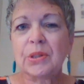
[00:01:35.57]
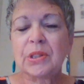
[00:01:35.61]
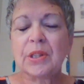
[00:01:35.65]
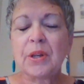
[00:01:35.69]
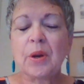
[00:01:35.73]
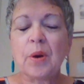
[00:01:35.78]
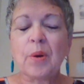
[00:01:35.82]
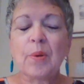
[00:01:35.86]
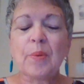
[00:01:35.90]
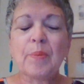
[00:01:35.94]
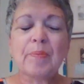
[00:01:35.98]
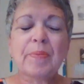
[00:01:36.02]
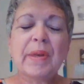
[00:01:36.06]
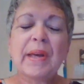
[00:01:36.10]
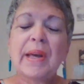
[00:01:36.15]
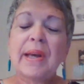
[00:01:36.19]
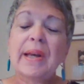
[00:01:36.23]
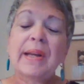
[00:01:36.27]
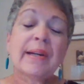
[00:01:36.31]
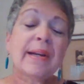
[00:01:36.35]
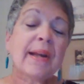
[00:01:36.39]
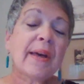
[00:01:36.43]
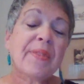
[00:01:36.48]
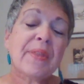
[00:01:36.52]
So
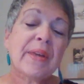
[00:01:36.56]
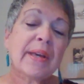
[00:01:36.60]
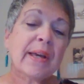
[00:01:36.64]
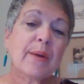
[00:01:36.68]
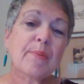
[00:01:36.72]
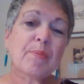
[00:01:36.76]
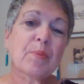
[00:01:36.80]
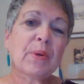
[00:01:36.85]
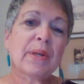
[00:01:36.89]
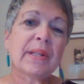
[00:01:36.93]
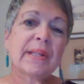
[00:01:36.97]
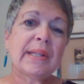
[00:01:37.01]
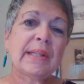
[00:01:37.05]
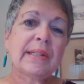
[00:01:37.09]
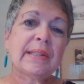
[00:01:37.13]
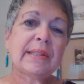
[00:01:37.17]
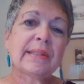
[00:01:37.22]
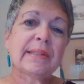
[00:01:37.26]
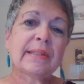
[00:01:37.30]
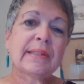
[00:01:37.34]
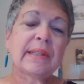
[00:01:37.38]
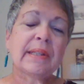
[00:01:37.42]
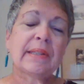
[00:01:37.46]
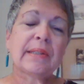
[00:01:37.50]
nothing I'm
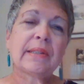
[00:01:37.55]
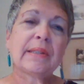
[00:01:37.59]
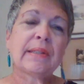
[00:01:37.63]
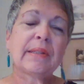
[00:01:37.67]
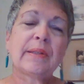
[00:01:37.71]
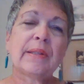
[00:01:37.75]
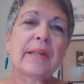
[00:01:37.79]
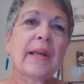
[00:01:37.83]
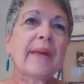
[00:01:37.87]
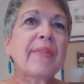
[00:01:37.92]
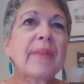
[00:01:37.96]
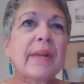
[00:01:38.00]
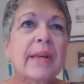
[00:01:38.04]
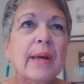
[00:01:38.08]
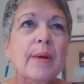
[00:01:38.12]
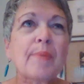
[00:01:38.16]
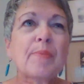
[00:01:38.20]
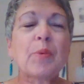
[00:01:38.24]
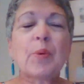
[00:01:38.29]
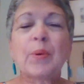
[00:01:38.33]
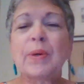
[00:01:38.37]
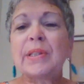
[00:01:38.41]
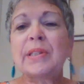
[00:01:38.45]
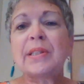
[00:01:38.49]

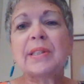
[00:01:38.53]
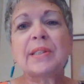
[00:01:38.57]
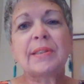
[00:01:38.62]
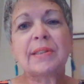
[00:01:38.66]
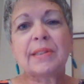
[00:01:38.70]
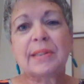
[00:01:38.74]
going to